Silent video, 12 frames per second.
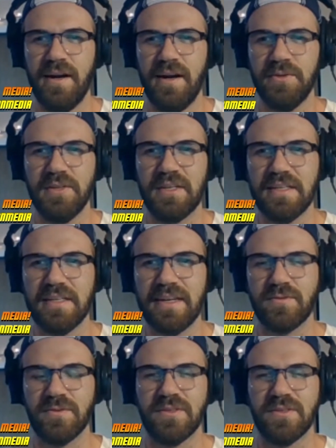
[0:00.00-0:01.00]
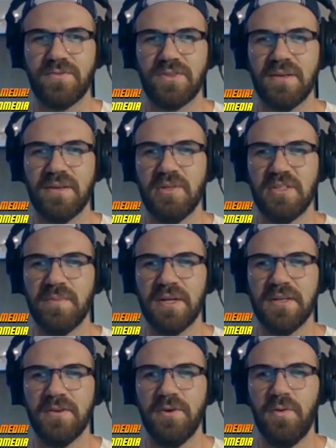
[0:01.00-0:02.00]
I really connect with this for some reason,
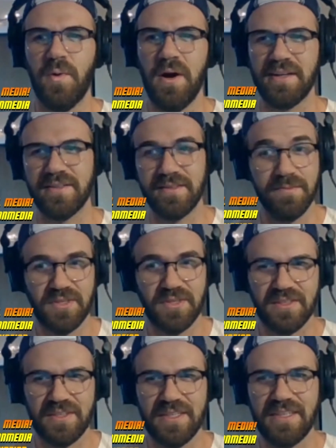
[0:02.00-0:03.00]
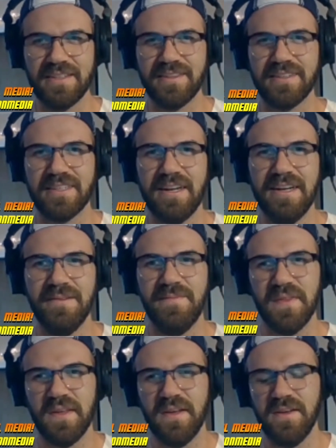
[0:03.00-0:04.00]
but I don't know why because I'm 16 at the
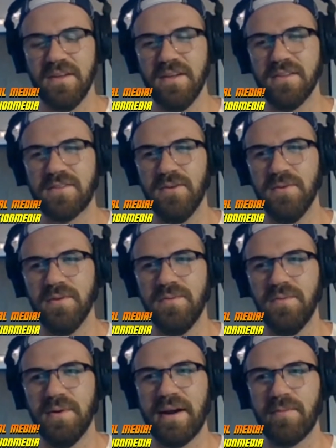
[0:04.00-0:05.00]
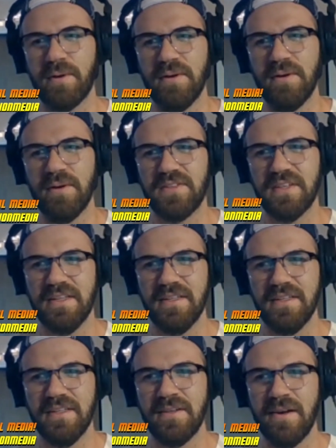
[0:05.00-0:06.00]
time." And so when I revisit
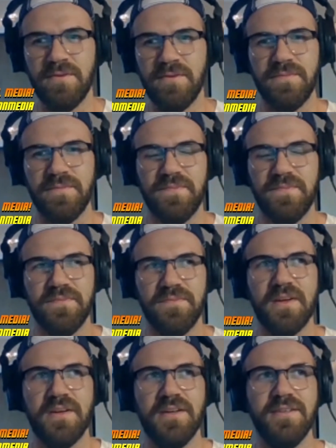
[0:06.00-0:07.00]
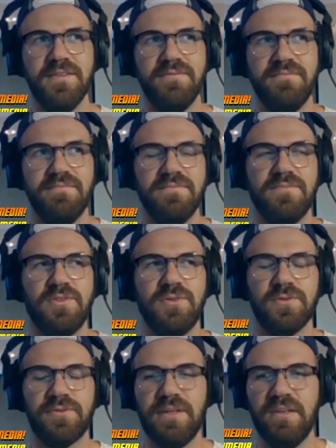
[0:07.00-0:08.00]
it, uh,
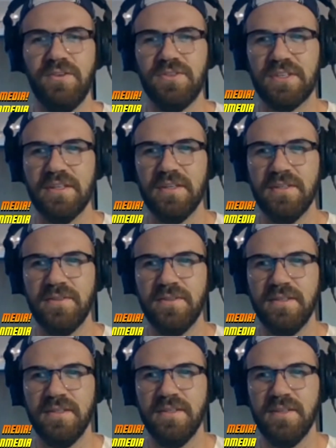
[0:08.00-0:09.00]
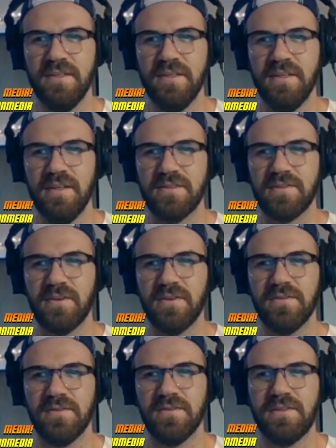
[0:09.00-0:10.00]
2 or 3 years ago, and
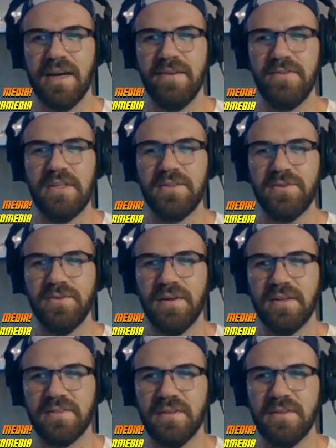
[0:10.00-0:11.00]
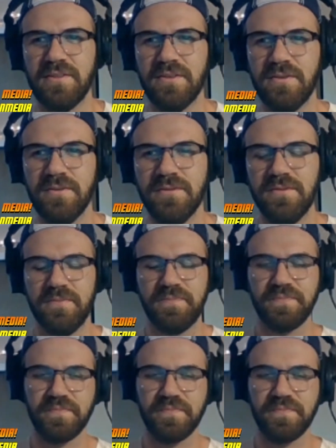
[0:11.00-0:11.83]
start diving into it as an adult,